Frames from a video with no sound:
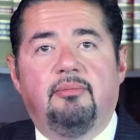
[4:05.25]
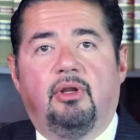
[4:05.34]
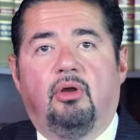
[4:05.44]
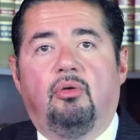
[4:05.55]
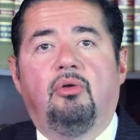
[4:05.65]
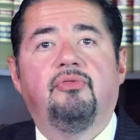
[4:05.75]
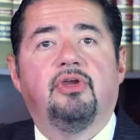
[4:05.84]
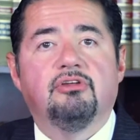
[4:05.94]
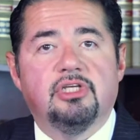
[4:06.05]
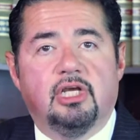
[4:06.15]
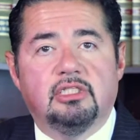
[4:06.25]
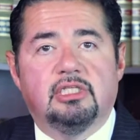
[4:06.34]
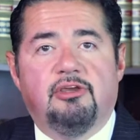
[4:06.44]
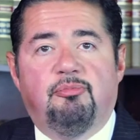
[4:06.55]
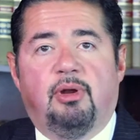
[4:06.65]
them know there's an
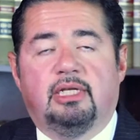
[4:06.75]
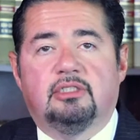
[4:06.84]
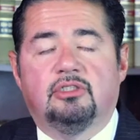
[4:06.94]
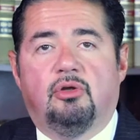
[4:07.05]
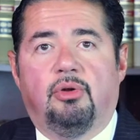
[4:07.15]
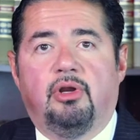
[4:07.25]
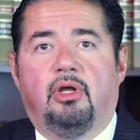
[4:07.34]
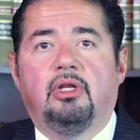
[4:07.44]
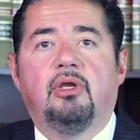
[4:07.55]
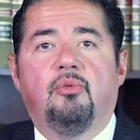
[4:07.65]
unsafe practice going on.